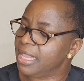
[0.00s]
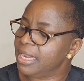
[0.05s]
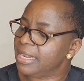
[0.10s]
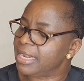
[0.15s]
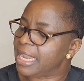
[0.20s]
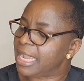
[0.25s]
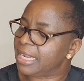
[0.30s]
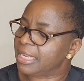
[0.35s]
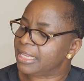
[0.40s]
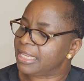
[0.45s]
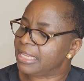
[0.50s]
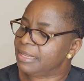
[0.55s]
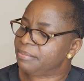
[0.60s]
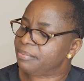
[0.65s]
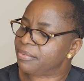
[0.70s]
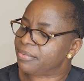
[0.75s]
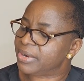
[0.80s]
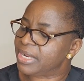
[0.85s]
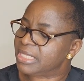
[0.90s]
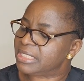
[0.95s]
Now keep
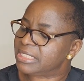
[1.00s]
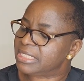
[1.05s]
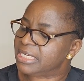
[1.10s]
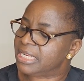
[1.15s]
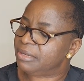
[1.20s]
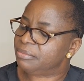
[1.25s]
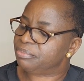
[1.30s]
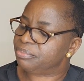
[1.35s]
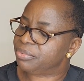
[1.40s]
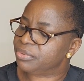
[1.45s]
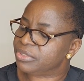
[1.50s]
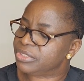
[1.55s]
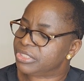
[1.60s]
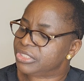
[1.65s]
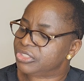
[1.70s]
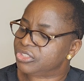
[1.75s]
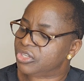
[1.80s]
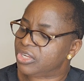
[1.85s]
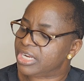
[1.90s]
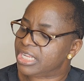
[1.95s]
resident
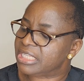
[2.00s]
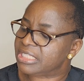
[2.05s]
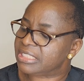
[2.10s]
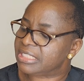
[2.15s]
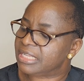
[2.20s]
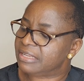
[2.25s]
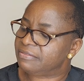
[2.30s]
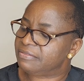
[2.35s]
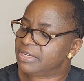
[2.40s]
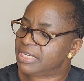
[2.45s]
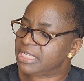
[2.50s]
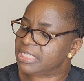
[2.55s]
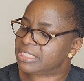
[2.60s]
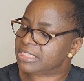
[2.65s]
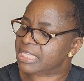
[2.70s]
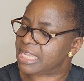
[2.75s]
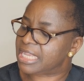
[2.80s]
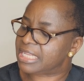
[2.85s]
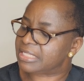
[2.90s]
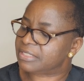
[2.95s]
position a safe
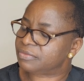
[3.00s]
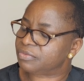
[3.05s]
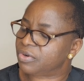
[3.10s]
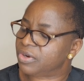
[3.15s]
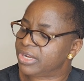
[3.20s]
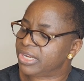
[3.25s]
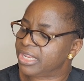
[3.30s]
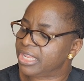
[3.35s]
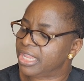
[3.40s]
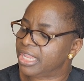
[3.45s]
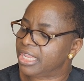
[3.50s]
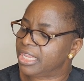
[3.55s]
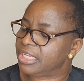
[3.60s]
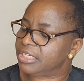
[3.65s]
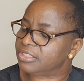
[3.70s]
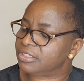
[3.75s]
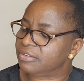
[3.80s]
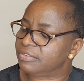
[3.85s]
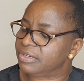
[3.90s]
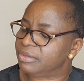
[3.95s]
distance from the
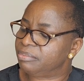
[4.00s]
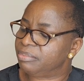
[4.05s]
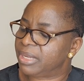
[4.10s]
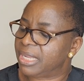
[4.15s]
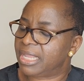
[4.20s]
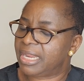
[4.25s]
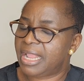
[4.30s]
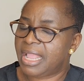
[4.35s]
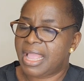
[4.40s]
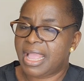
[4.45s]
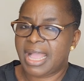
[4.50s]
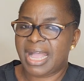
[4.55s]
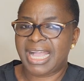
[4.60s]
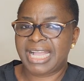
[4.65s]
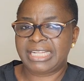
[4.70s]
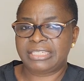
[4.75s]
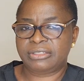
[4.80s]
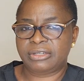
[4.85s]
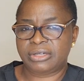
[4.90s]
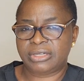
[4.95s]
edge of the bed
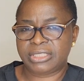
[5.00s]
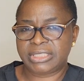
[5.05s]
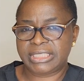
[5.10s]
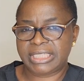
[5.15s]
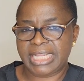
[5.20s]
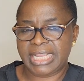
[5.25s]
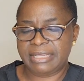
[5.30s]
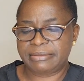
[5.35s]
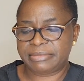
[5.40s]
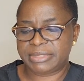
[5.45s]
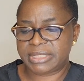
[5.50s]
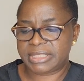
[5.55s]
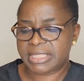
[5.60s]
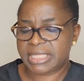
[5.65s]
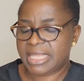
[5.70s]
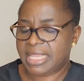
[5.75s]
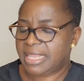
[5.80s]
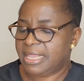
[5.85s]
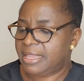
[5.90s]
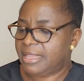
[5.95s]
at all times.
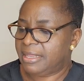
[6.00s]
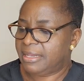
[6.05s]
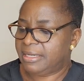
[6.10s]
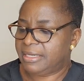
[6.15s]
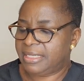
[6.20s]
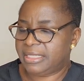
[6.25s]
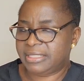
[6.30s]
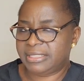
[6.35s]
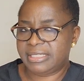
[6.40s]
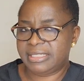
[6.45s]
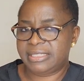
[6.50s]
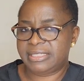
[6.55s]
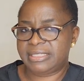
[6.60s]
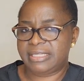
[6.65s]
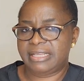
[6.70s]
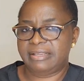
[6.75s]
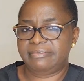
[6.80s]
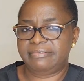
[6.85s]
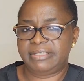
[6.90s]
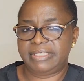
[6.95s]
This is
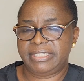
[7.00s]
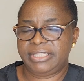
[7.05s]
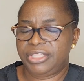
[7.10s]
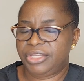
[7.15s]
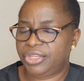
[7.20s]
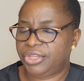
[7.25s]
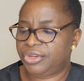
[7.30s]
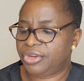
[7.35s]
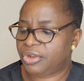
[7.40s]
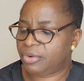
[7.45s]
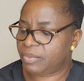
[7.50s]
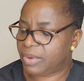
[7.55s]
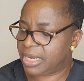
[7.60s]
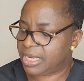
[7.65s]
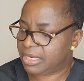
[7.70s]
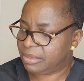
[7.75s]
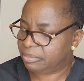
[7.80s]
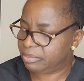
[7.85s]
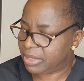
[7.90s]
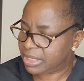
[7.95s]
safety. You don't want
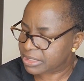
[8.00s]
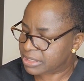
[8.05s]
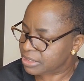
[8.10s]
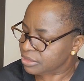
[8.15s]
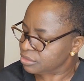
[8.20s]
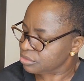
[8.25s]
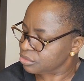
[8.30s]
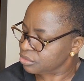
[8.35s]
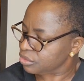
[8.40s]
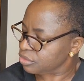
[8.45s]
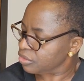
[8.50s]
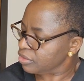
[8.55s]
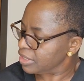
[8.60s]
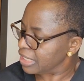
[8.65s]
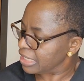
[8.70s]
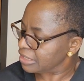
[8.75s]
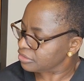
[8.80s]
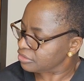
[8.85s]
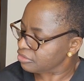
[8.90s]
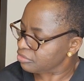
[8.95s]
the person to roll
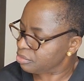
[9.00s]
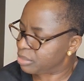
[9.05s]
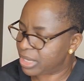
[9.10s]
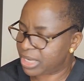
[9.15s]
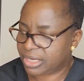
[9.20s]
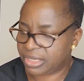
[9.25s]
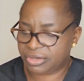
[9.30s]
out of bed.